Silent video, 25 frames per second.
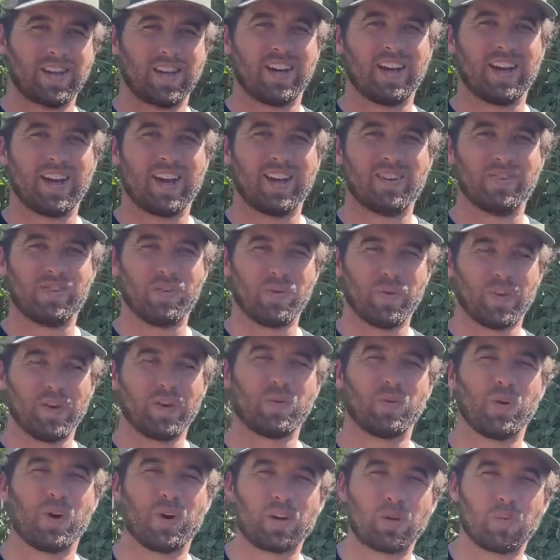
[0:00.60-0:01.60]
Hey everybody,
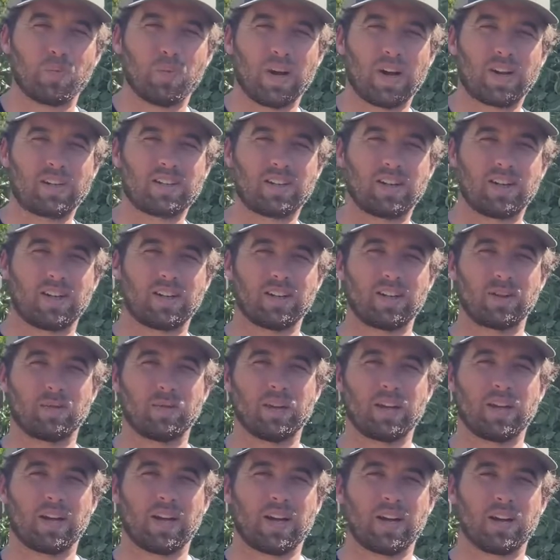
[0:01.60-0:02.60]
welcome back to Our
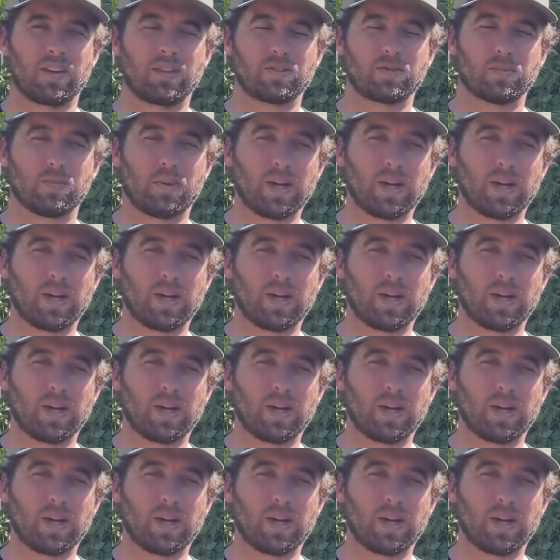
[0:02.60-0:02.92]
Liberty House.